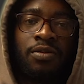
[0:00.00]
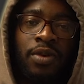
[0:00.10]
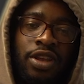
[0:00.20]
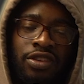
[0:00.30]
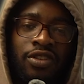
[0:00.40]

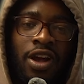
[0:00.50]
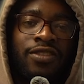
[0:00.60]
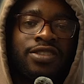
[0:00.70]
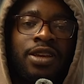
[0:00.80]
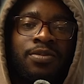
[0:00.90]
But this graph
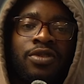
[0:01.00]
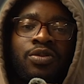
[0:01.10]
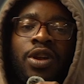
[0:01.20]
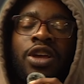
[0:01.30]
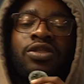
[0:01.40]
shape is
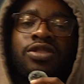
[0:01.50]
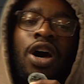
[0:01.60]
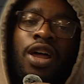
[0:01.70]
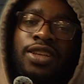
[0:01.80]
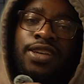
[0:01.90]
what I use
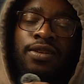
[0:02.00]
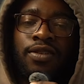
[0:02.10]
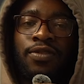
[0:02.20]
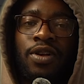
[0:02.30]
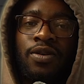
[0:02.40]
all the time to
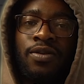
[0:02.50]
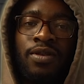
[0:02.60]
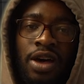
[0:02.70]
flow.